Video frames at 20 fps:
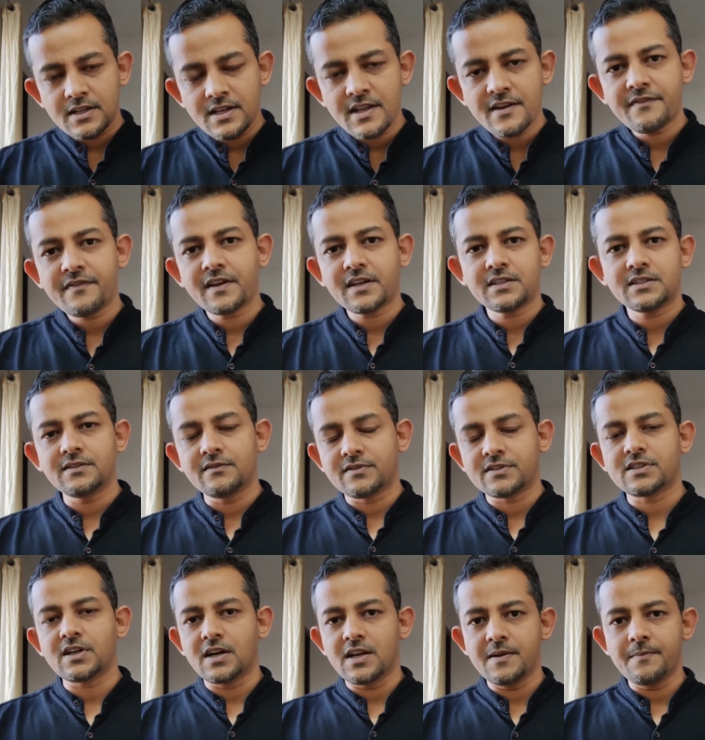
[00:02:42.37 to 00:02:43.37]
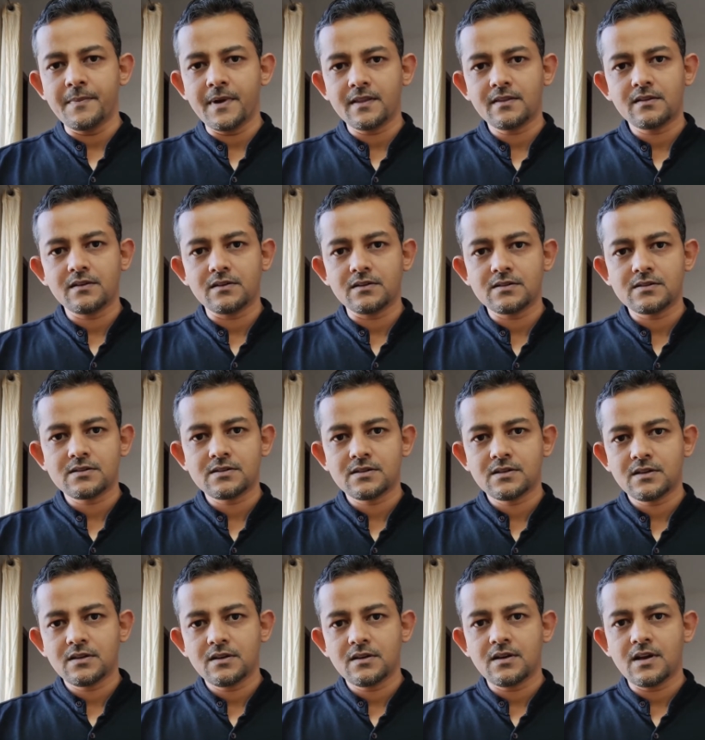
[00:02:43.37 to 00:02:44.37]
ineffective study
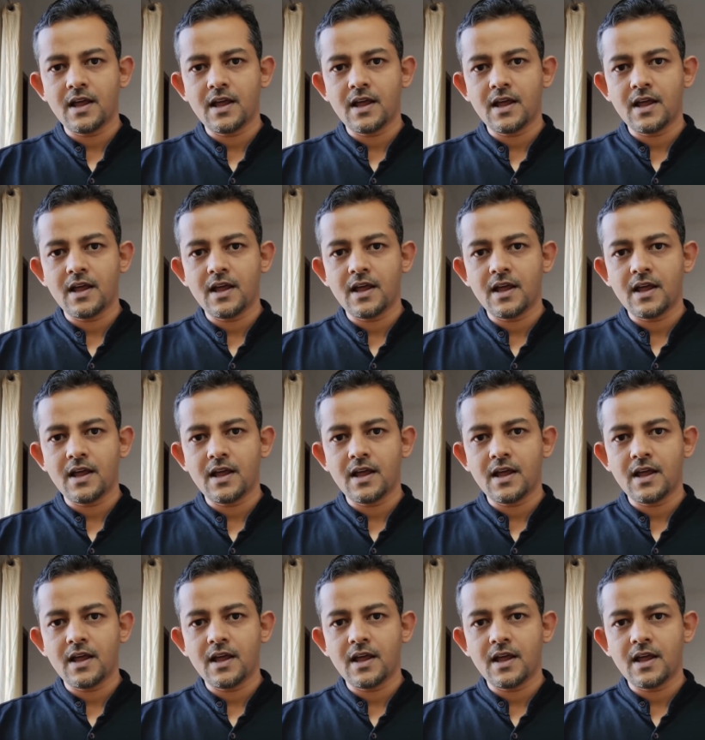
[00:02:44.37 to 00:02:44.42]
methods